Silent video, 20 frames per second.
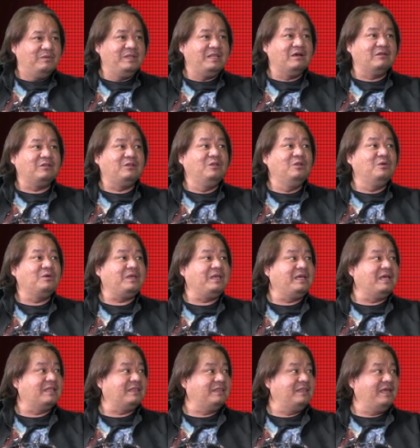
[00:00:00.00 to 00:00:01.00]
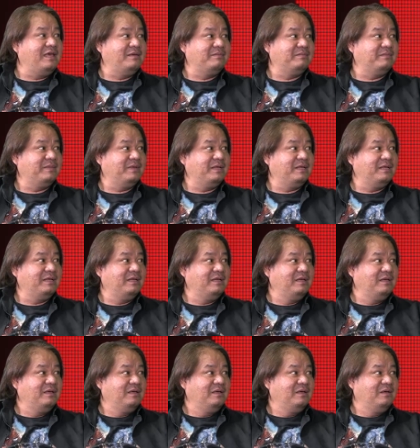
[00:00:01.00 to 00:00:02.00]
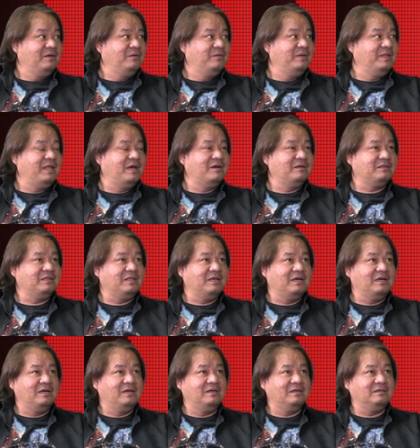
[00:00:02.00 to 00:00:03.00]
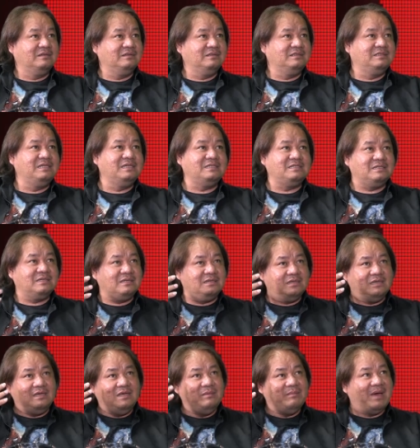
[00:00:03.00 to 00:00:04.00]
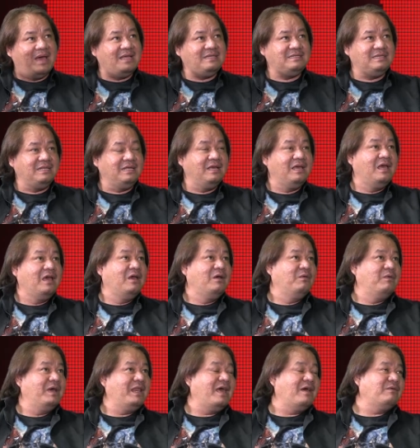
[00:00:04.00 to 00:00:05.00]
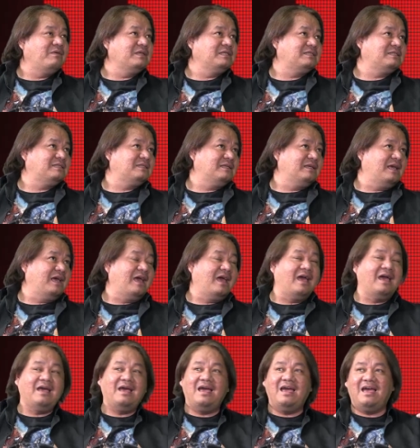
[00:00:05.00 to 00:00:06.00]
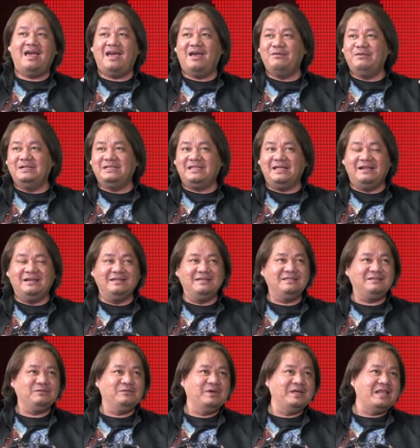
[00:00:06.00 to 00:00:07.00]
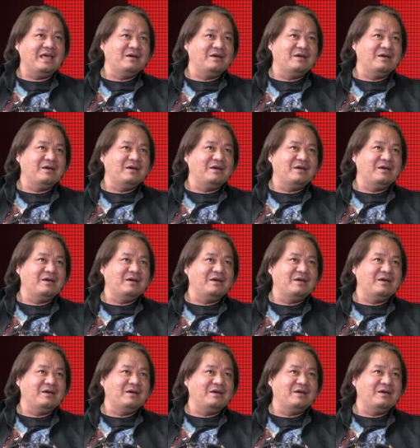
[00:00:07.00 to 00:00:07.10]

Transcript: without looking at them, without uh, just imagining. When I was, I, I, I, will tell this, when